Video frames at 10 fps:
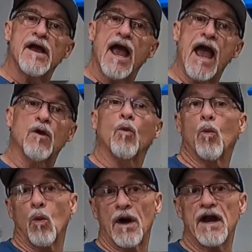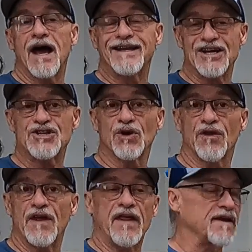And one additional
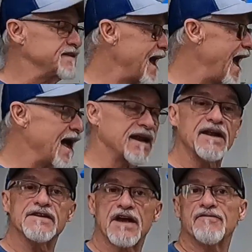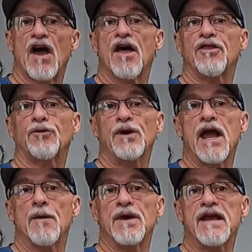thing that's added is I've got
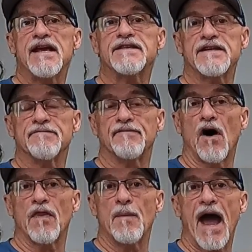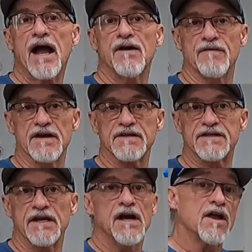3M adhesive on the back of
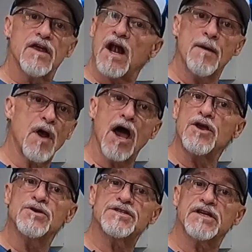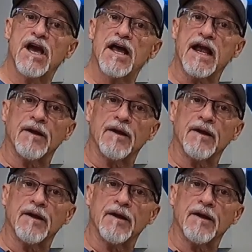this that I'm not used to cutting.